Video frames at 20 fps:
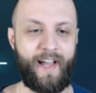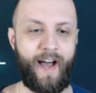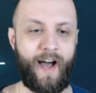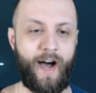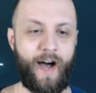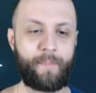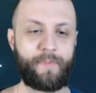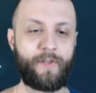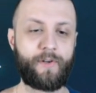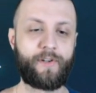
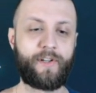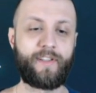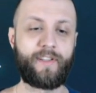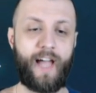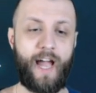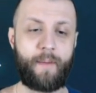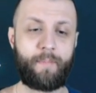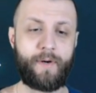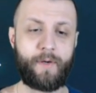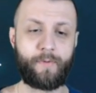They'll
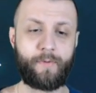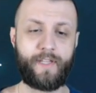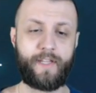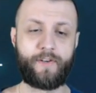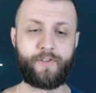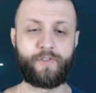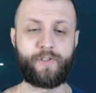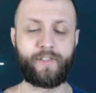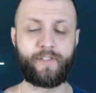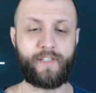collaborate with
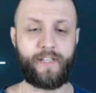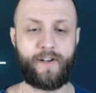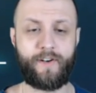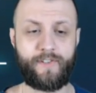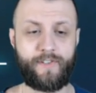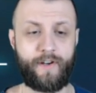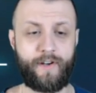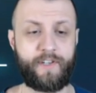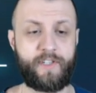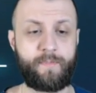industry
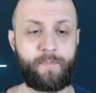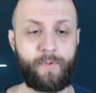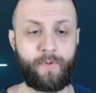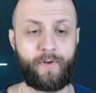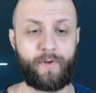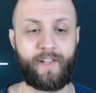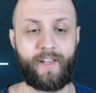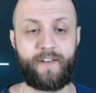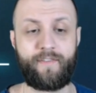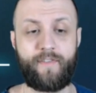leaders on
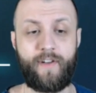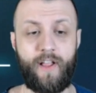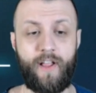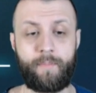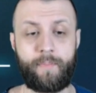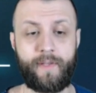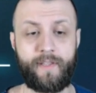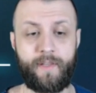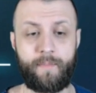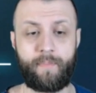exploring and
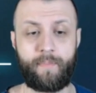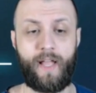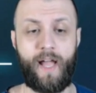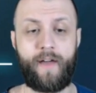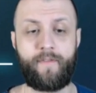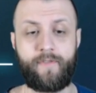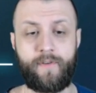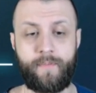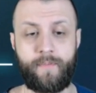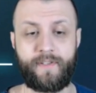developing the
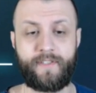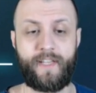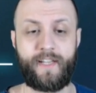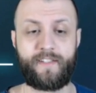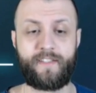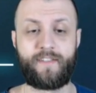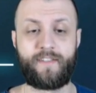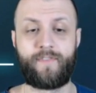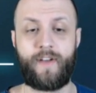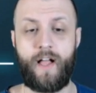platform to
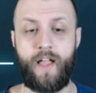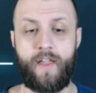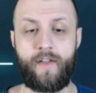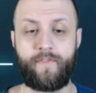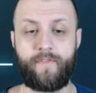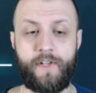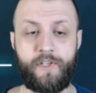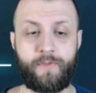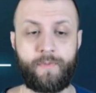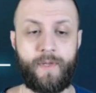test the value
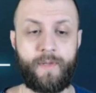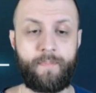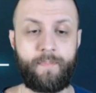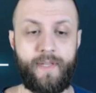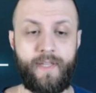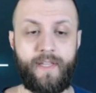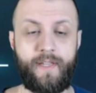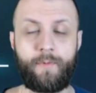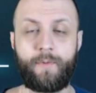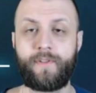of
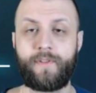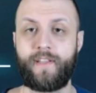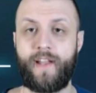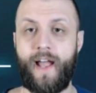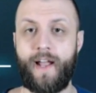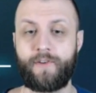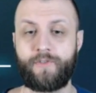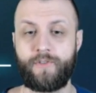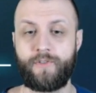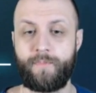HPB with the
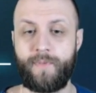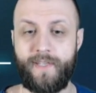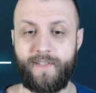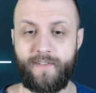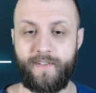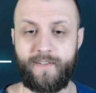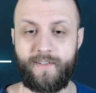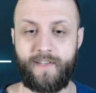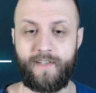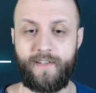actual
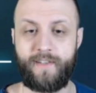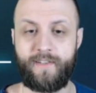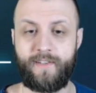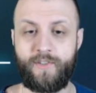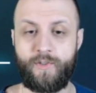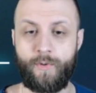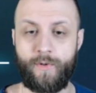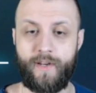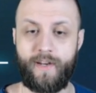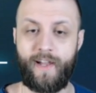businesses.
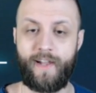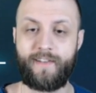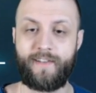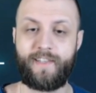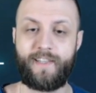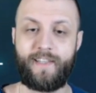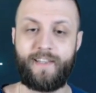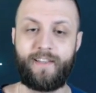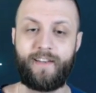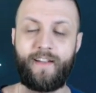
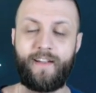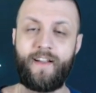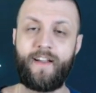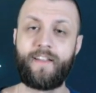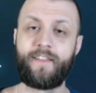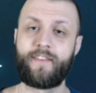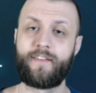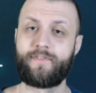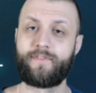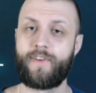2019,
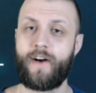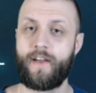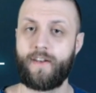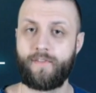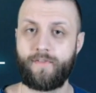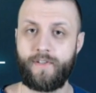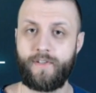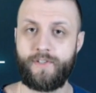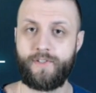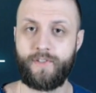the final
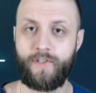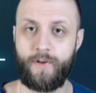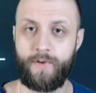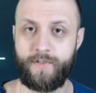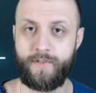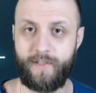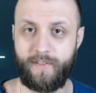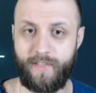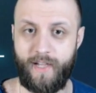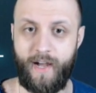version
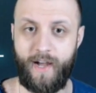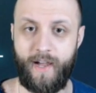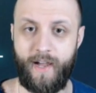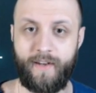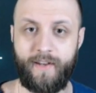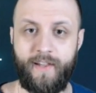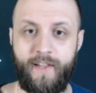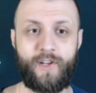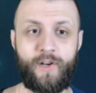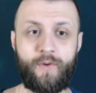goes
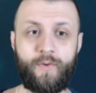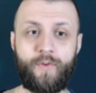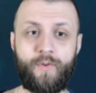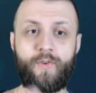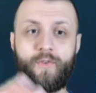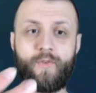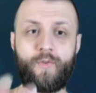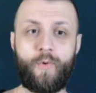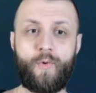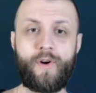online. So
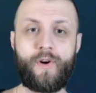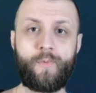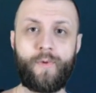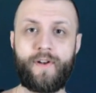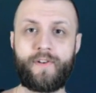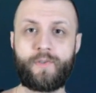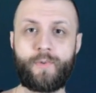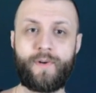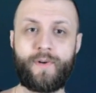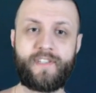Q1
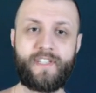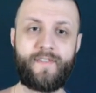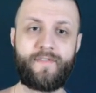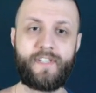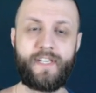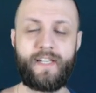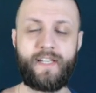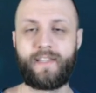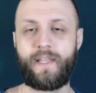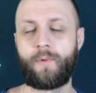of
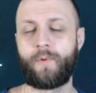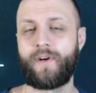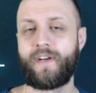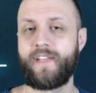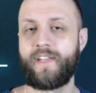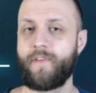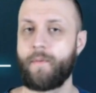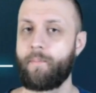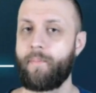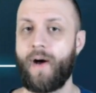2017, they weren't
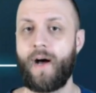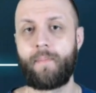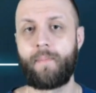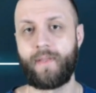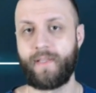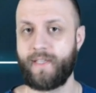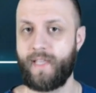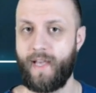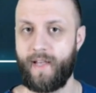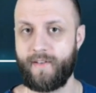even
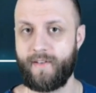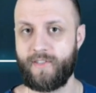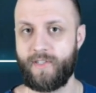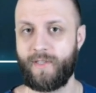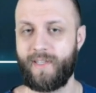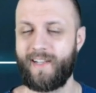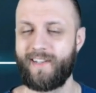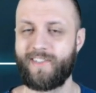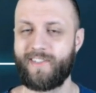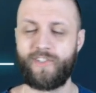public yet, so
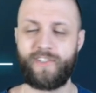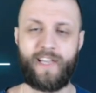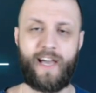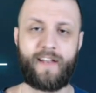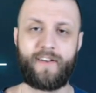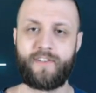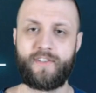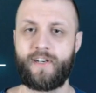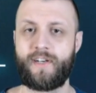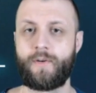they had just kind
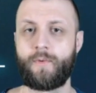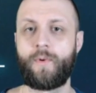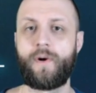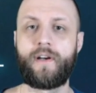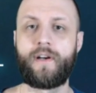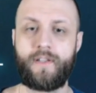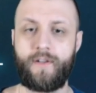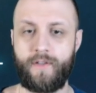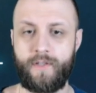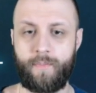of started
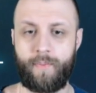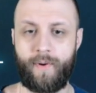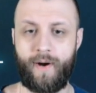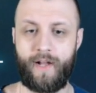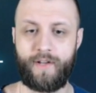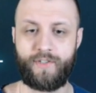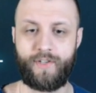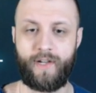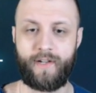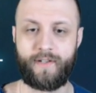working on the
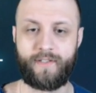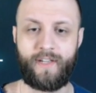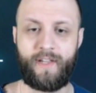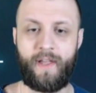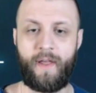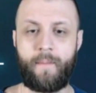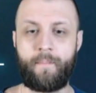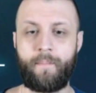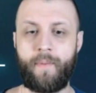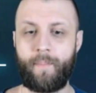project.
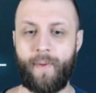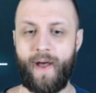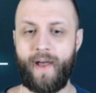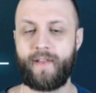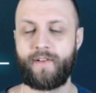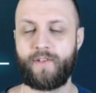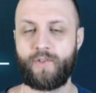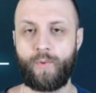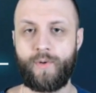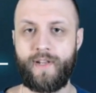But
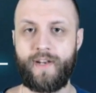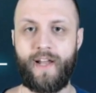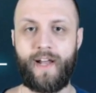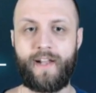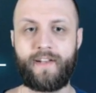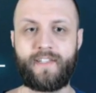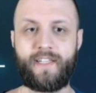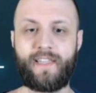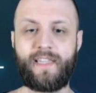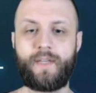by
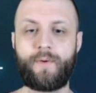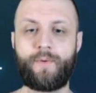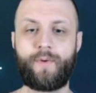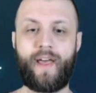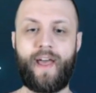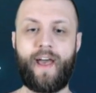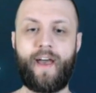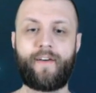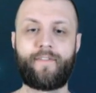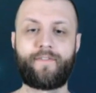2019, they want to
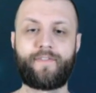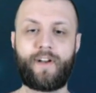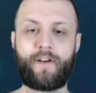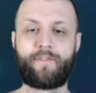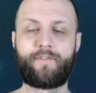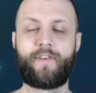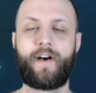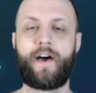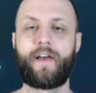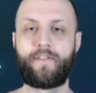have their
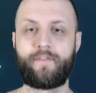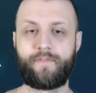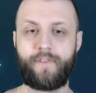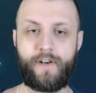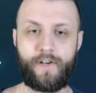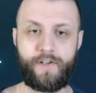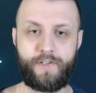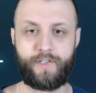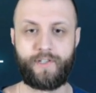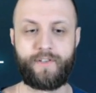final
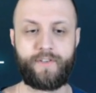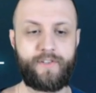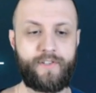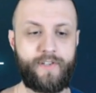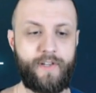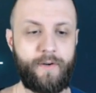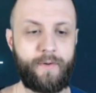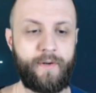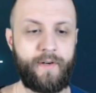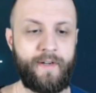version.
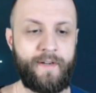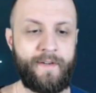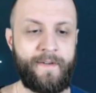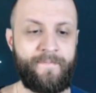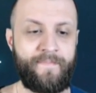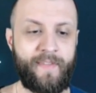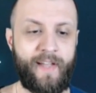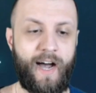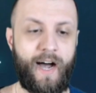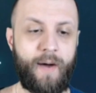So
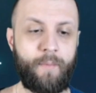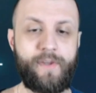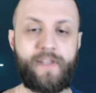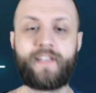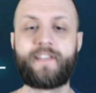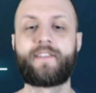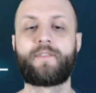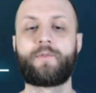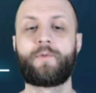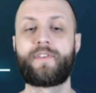
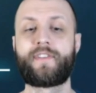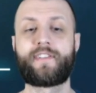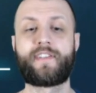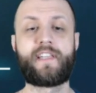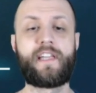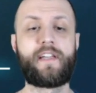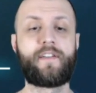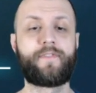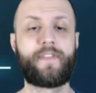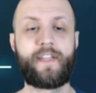we'll
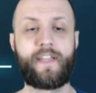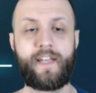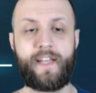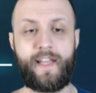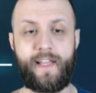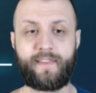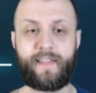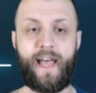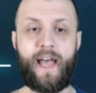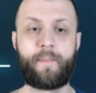see if they can
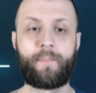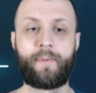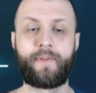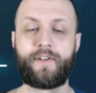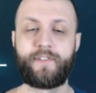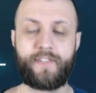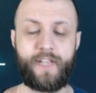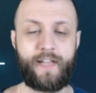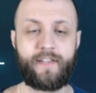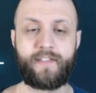hit that. But
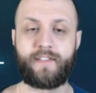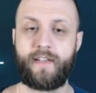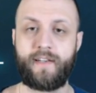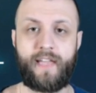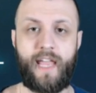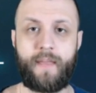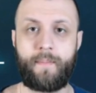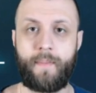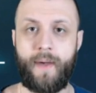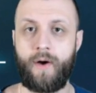their testnet
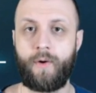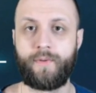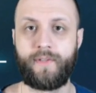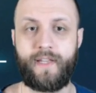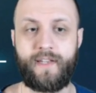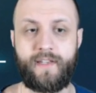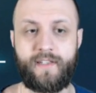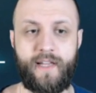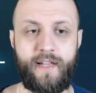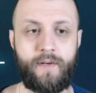came out when
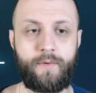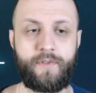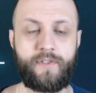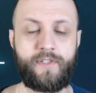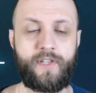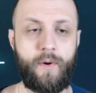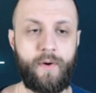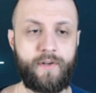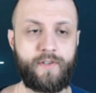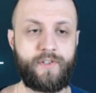they said it was
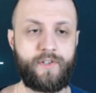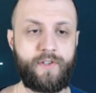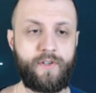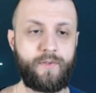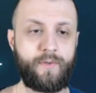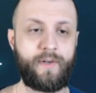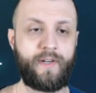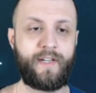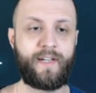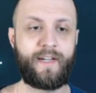going
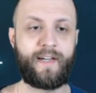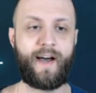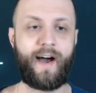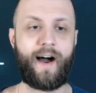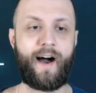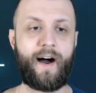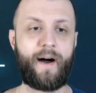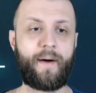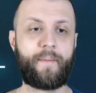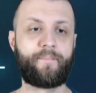to.
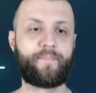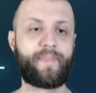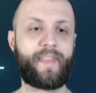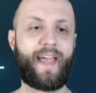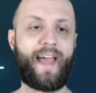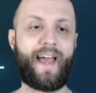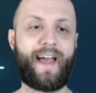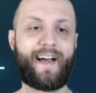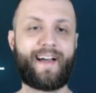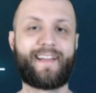
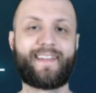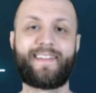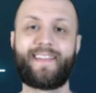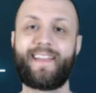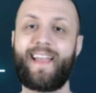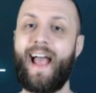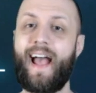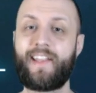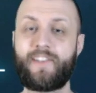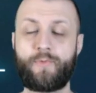
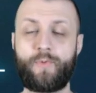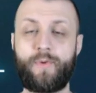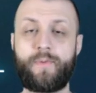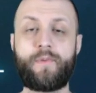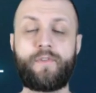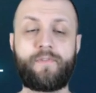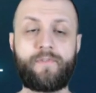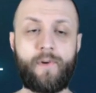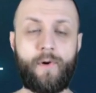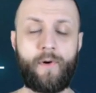As we
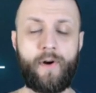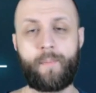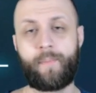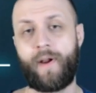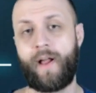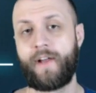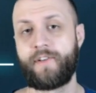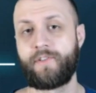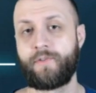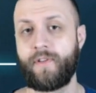move forward, I'll
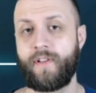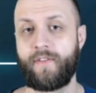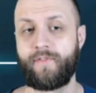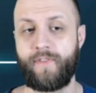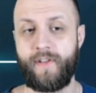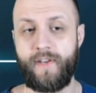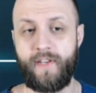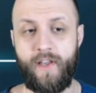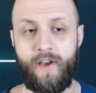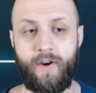probably do another
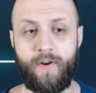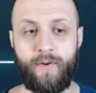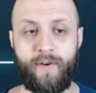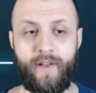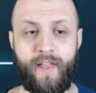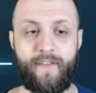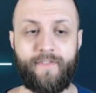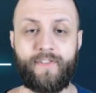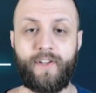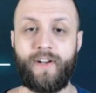video
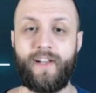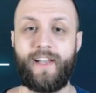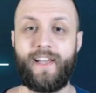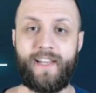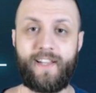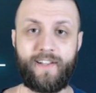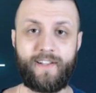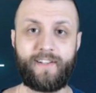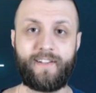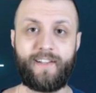if they're
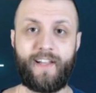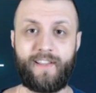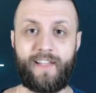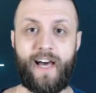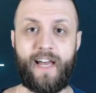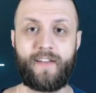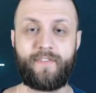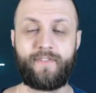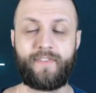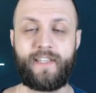hitting a
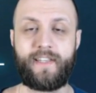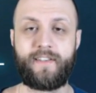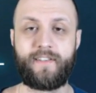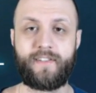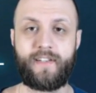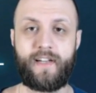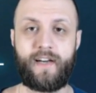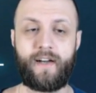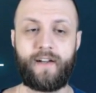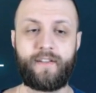lot of
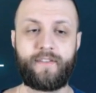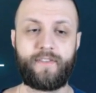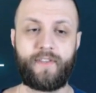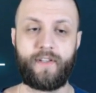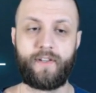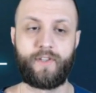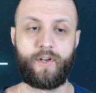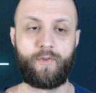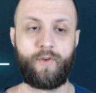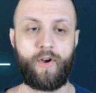these
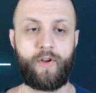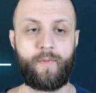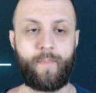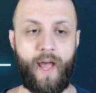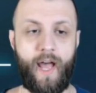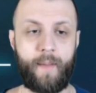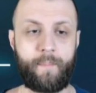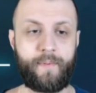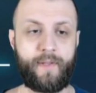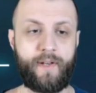their roadmap.